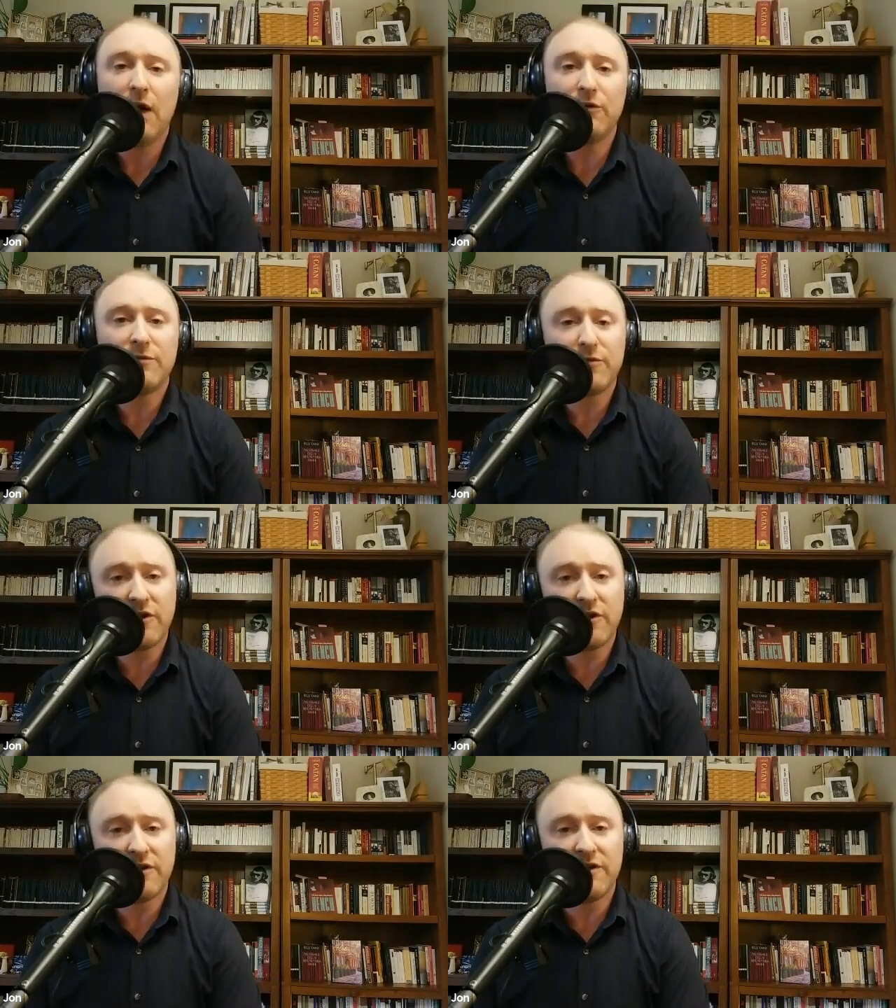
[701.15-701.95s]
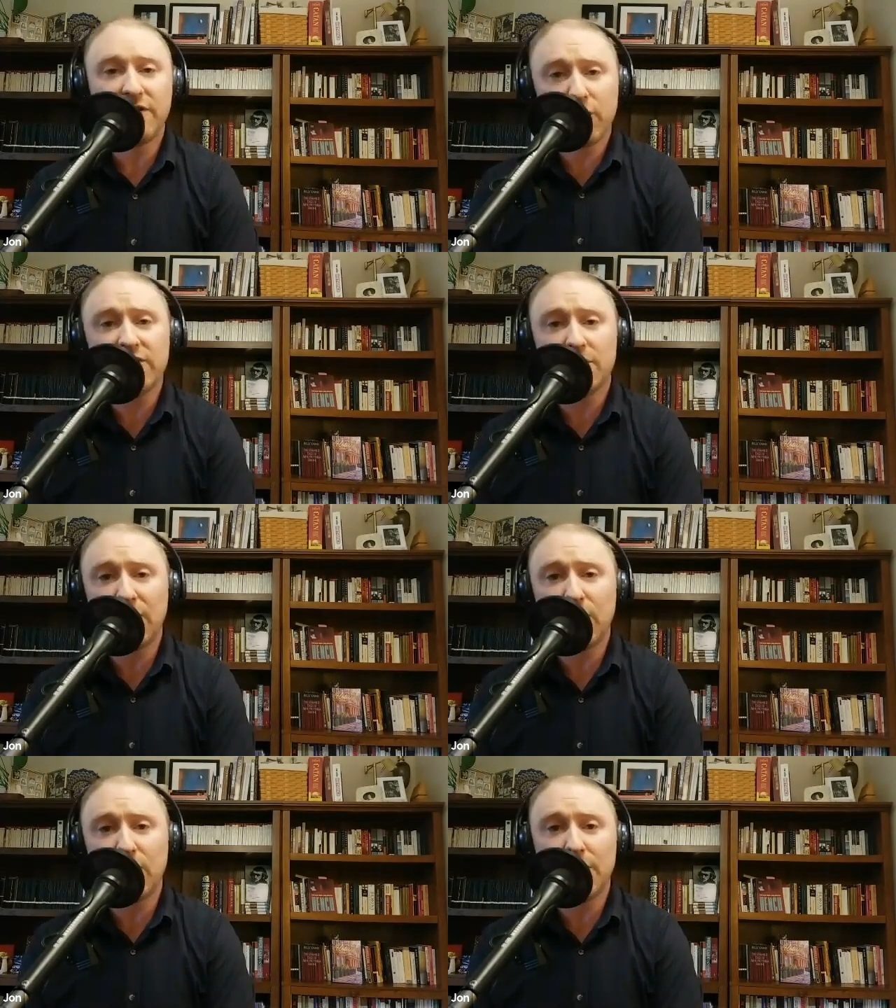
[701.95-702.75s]
I was starting to put those on
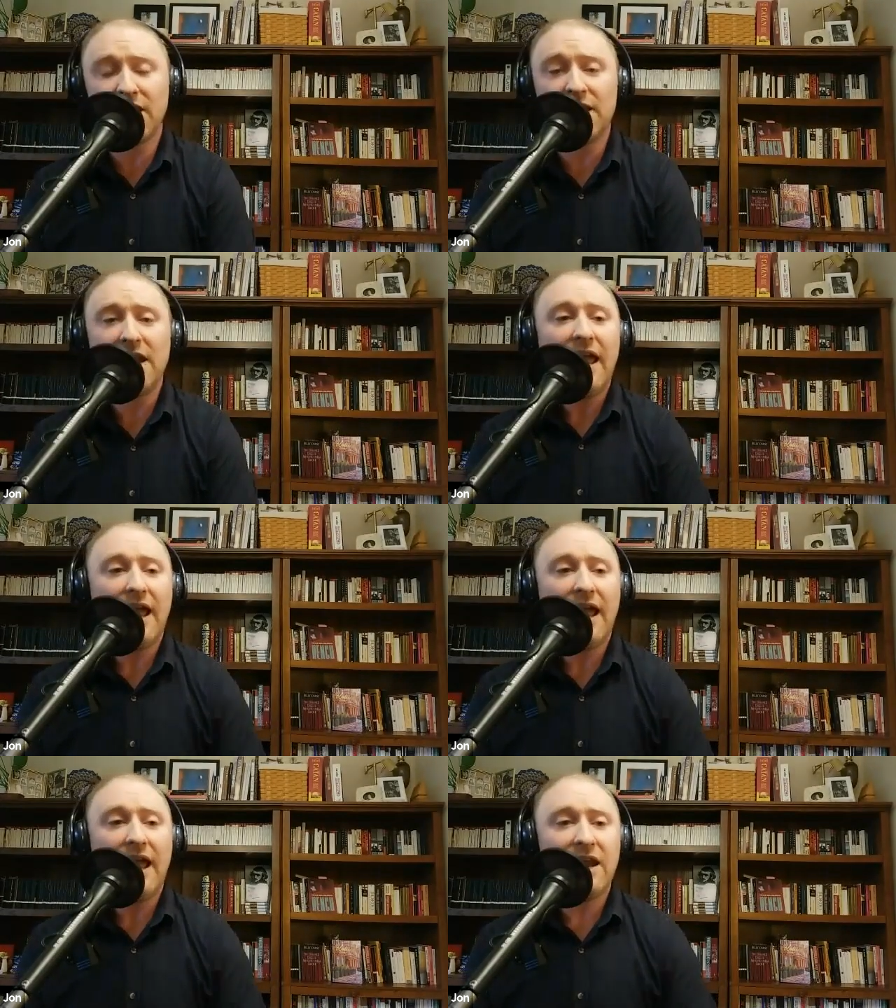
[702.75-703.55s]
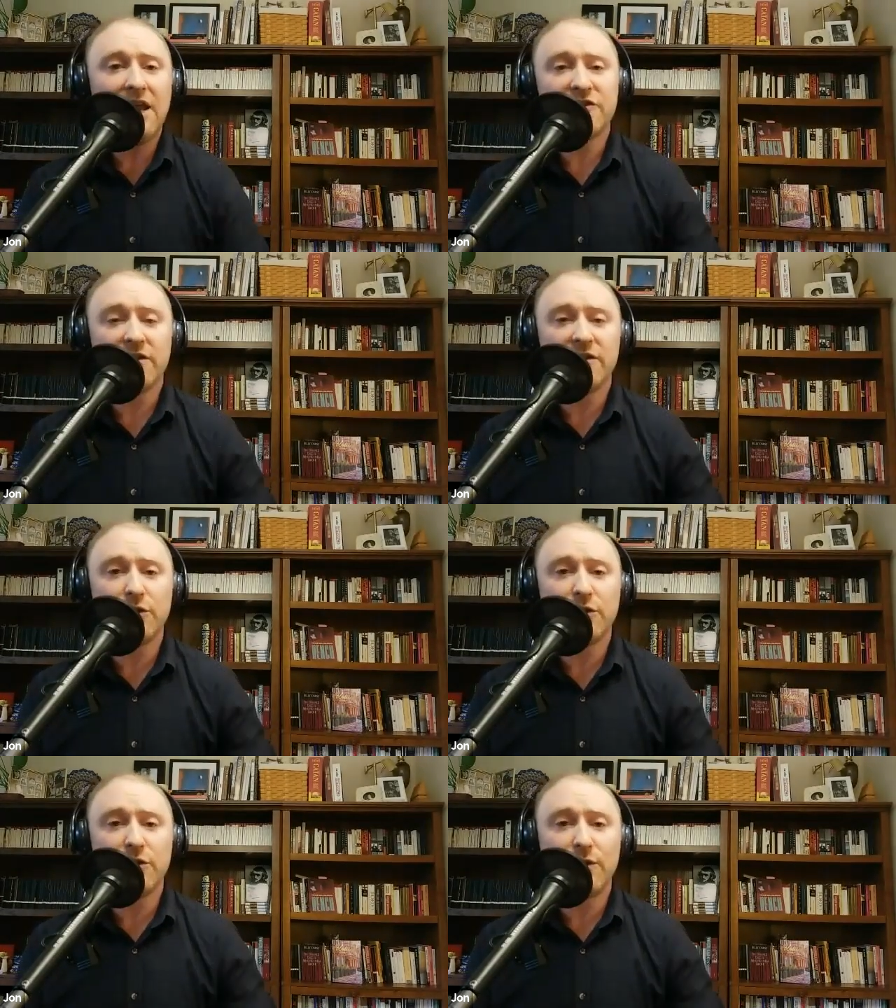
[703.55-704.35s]
my website, and H started
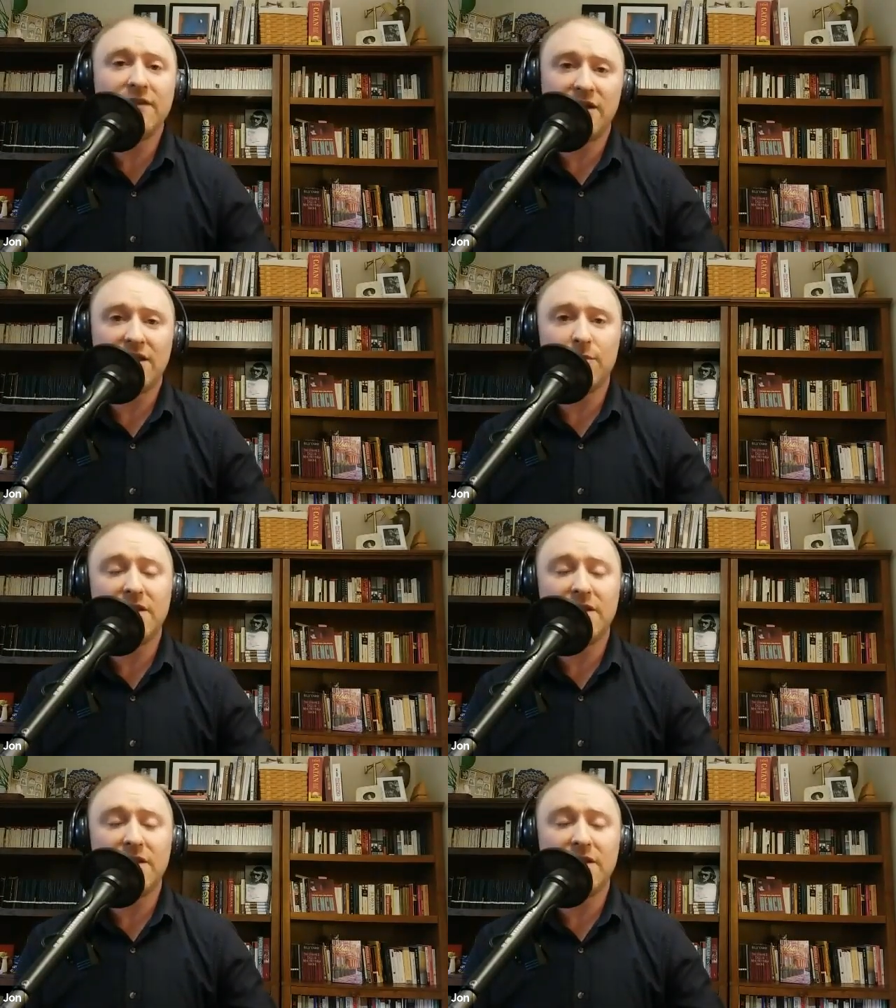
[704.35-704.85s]
to illustrate them.